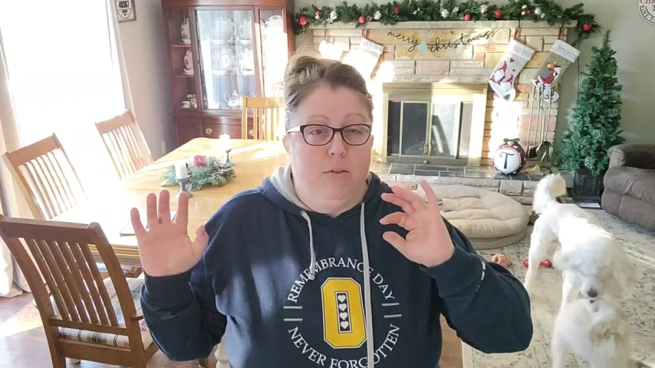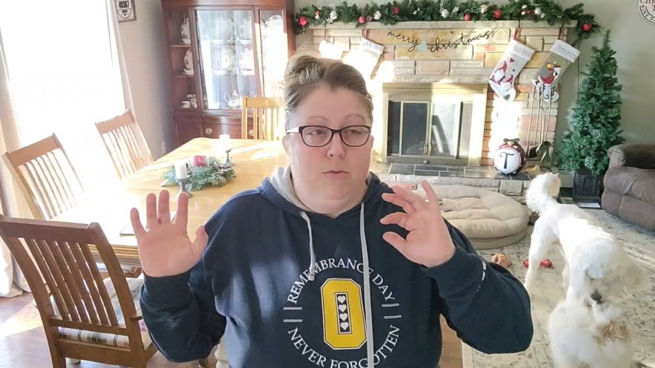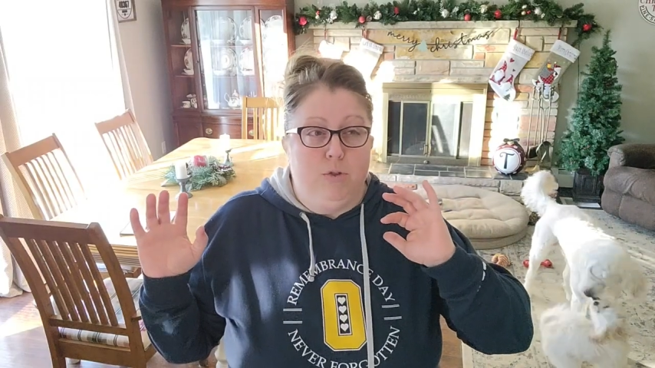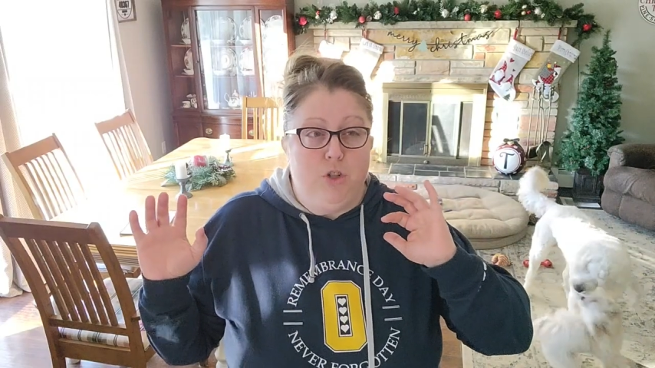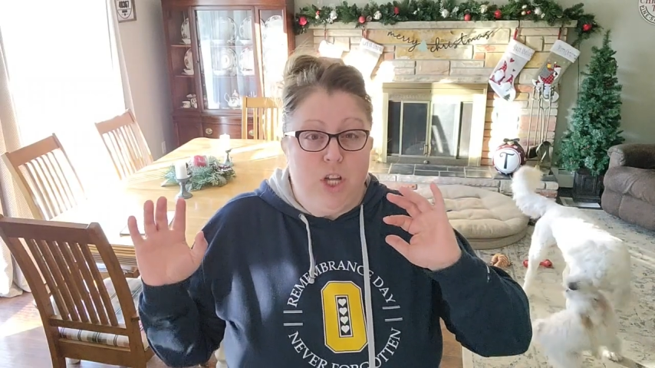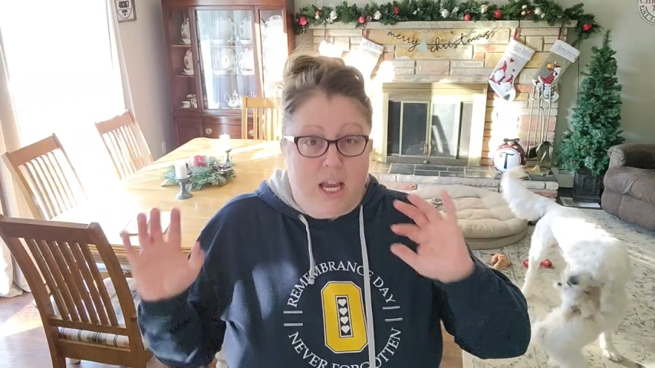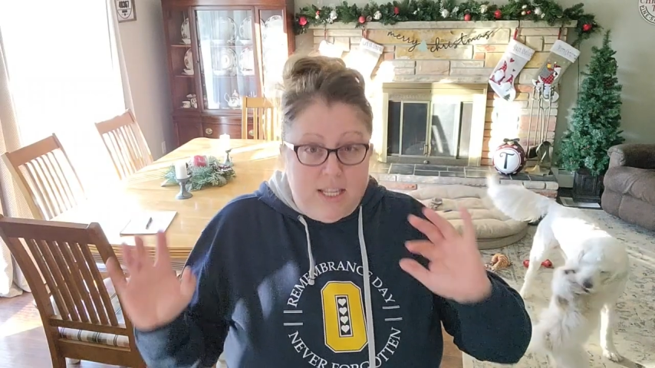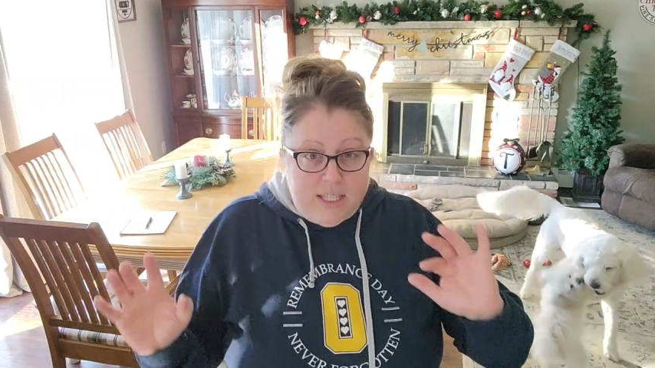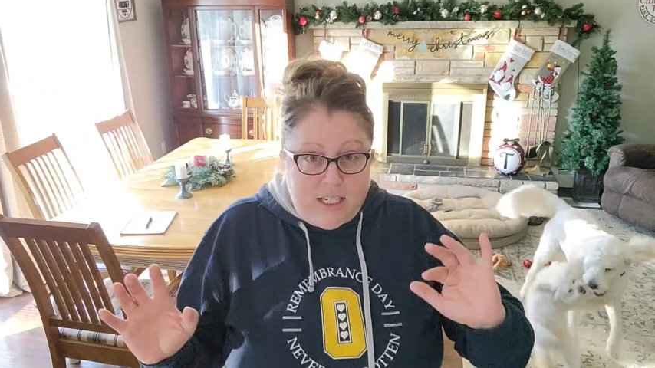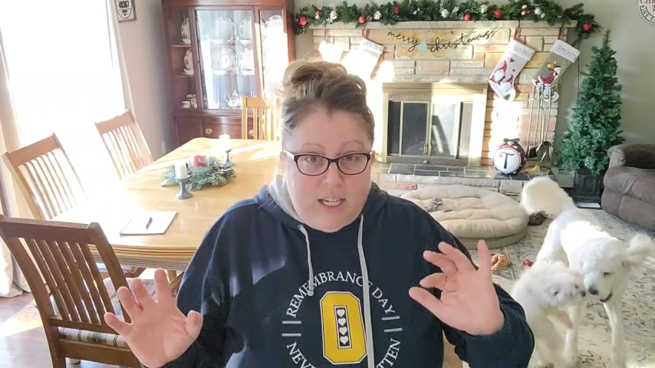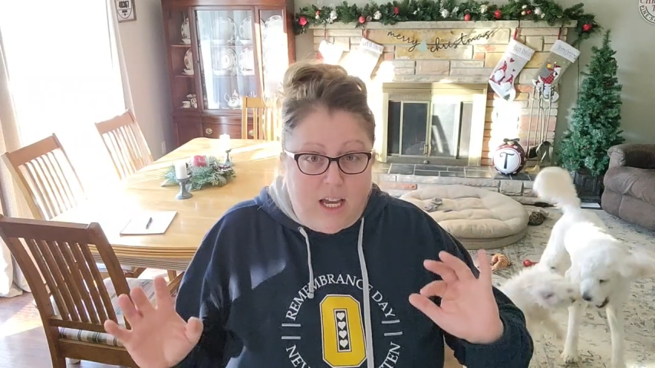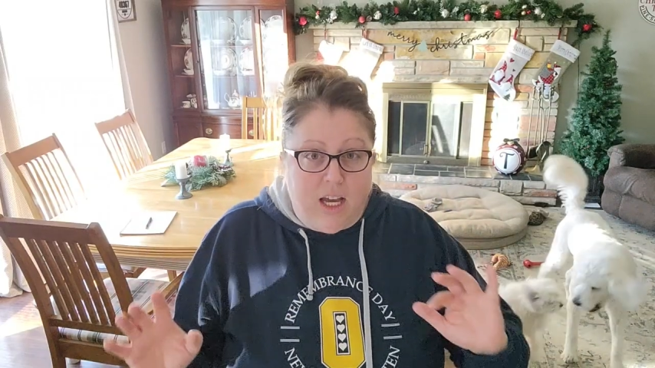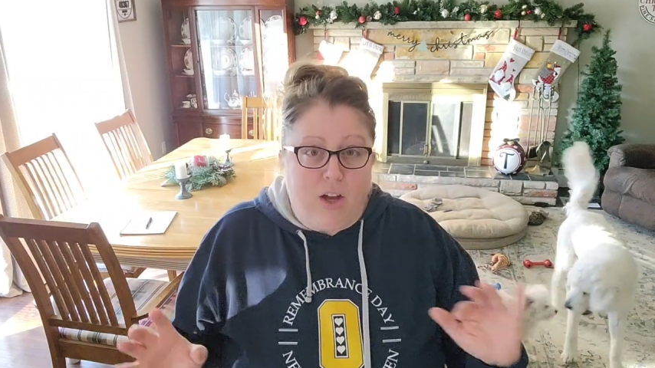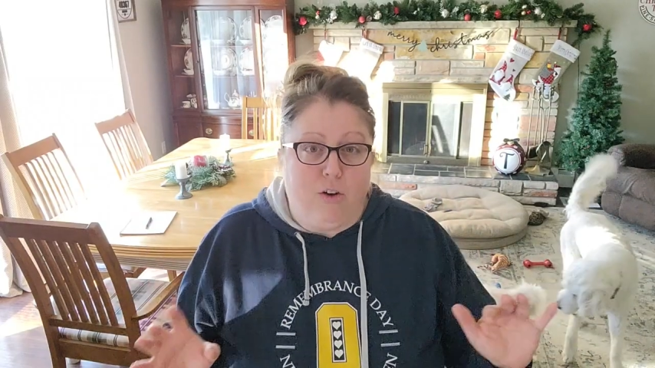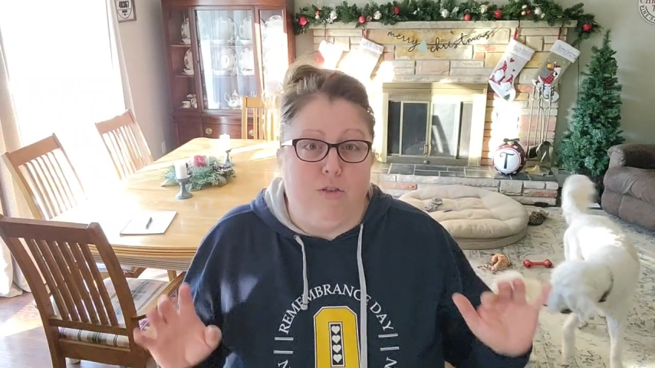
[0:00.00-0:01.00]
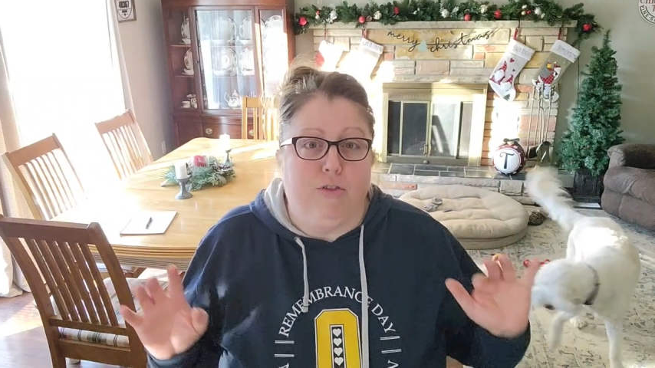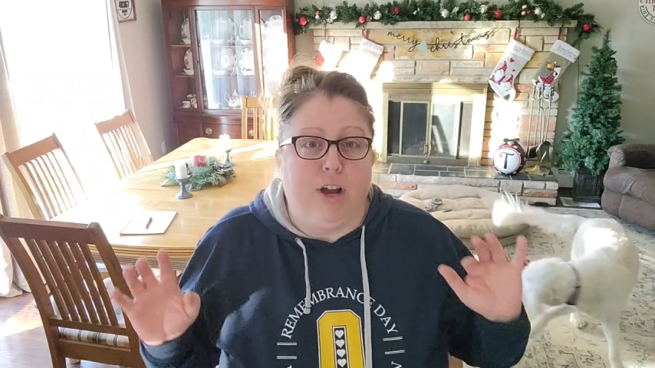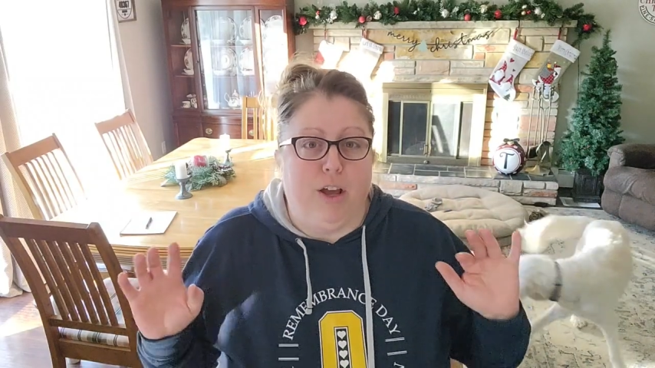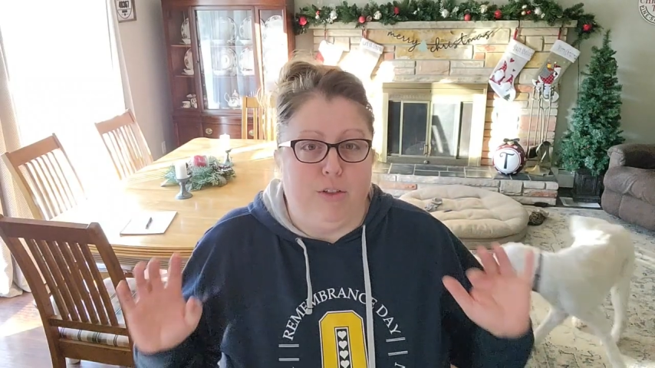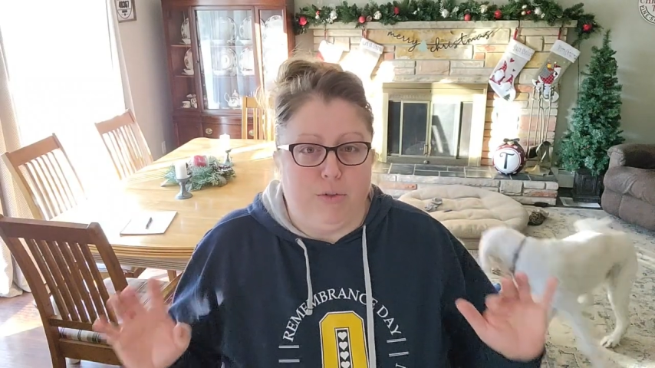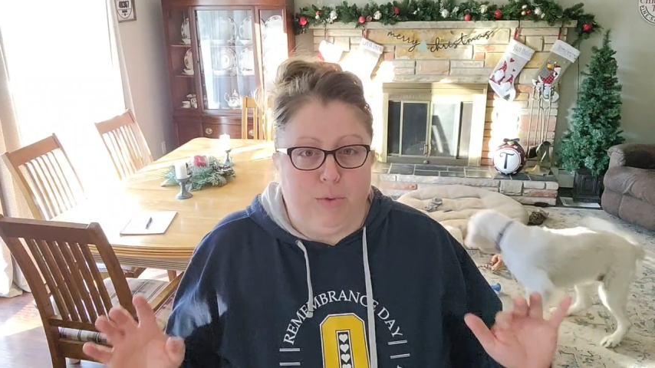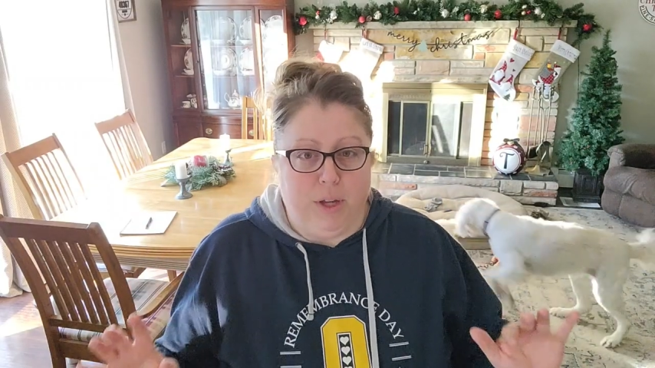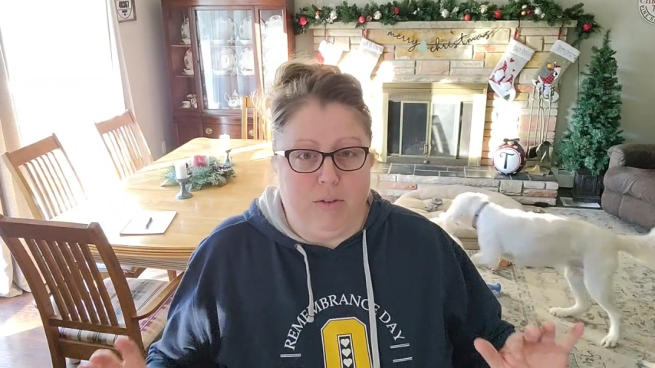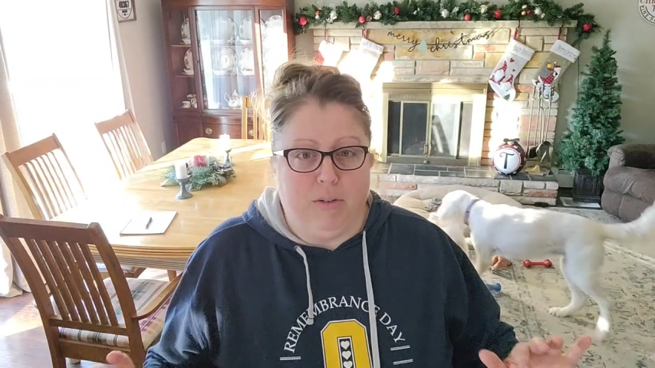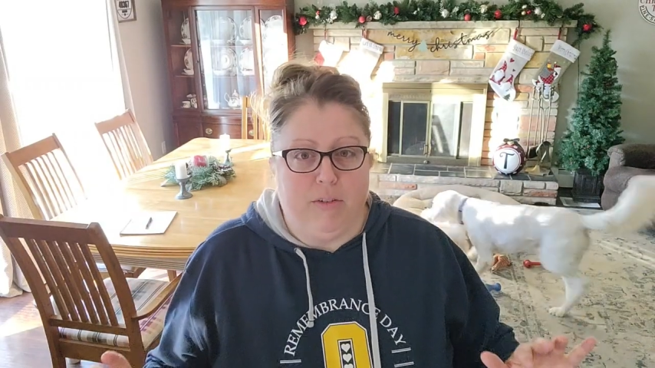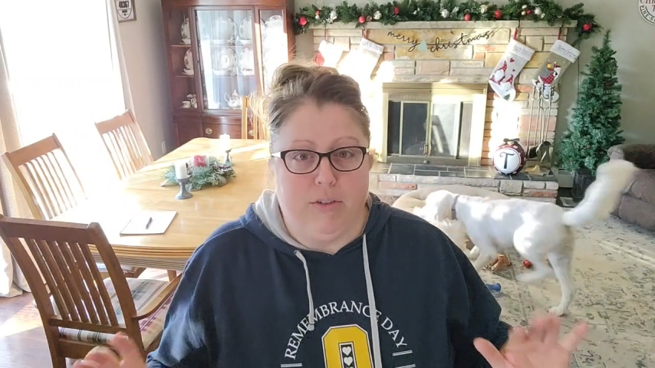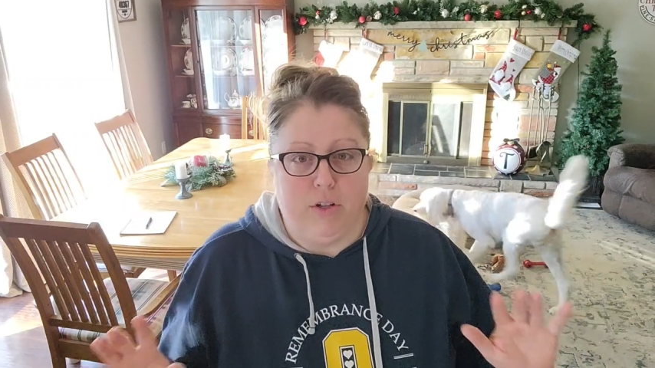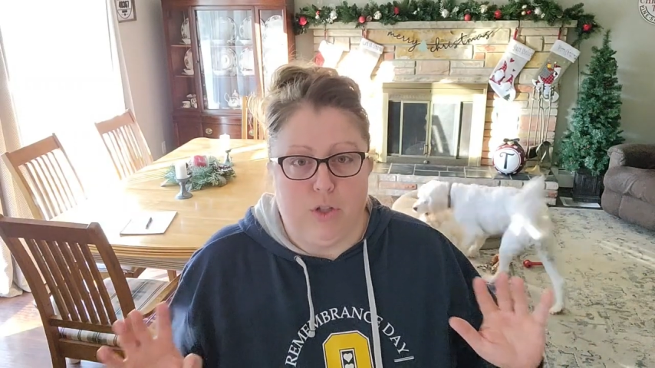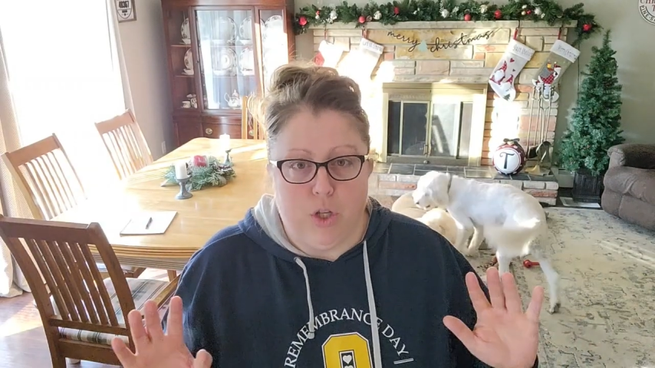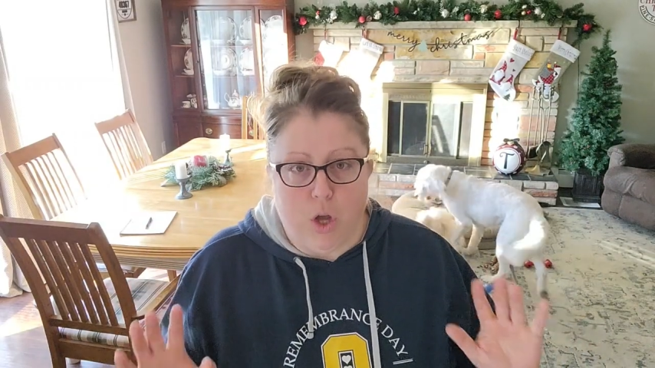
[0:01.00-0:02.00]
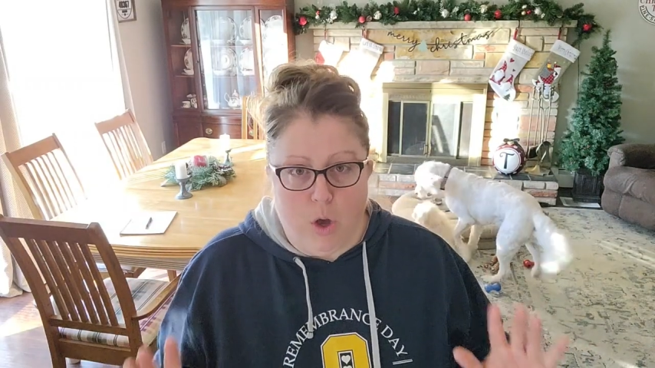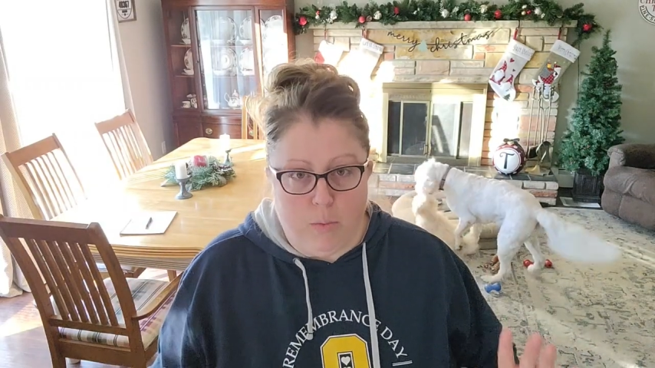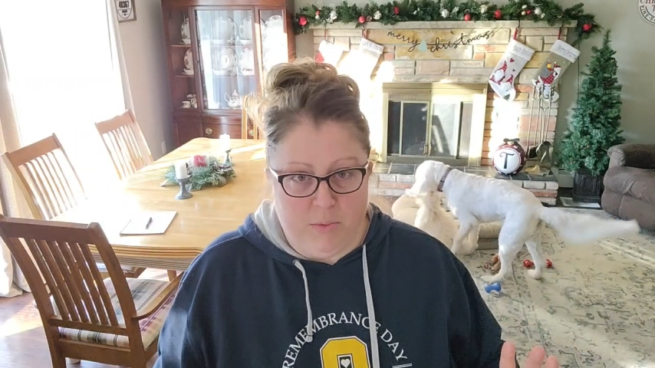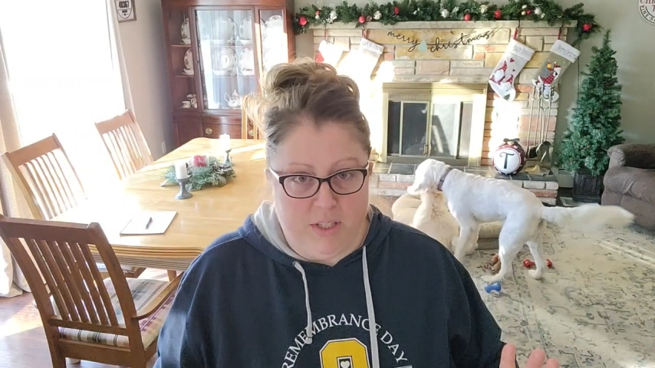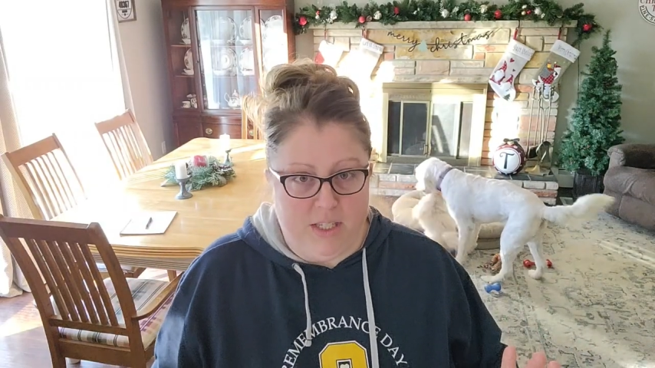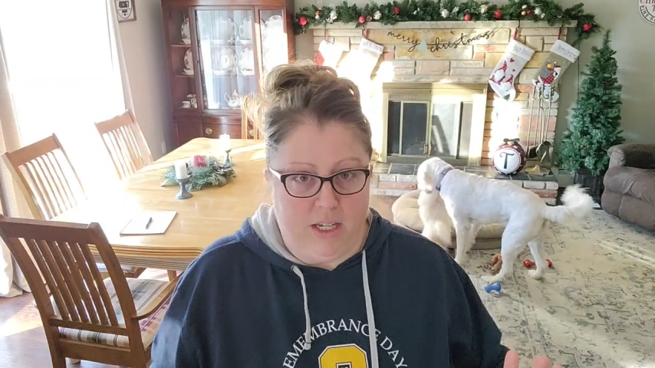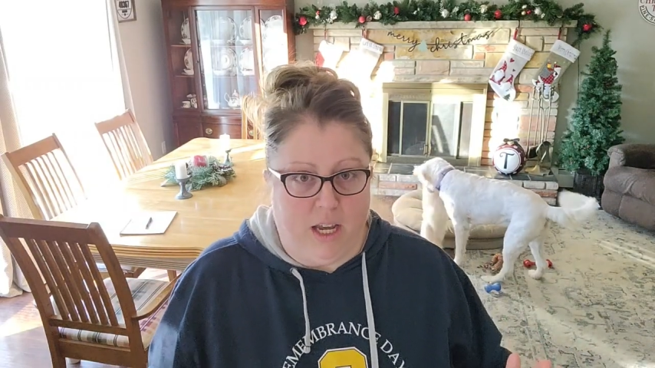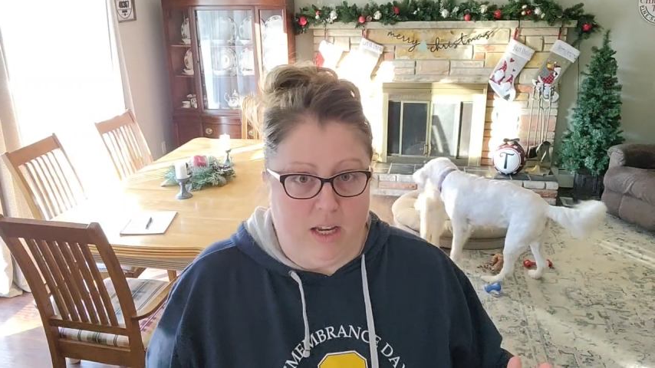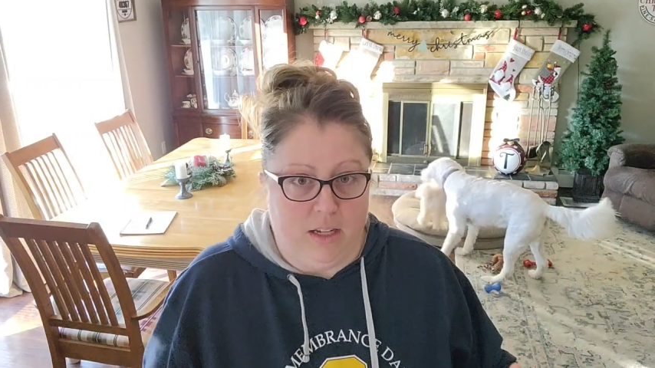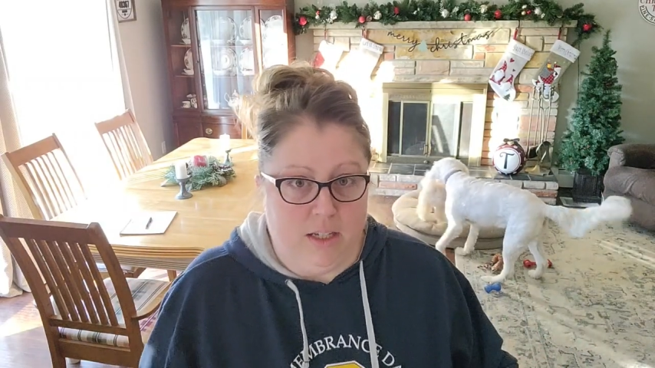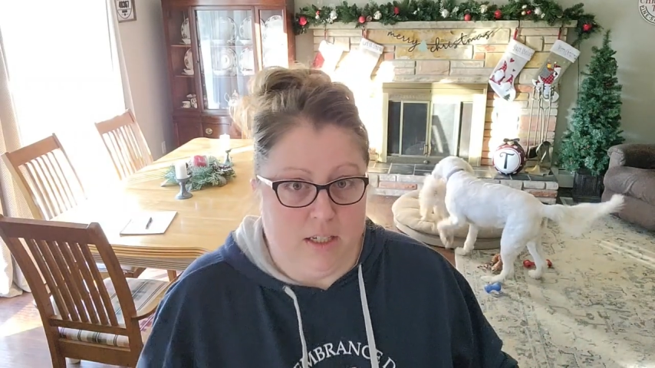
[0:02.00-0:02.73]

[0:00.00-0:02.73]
Jessica over at 3 Rivers Homestead.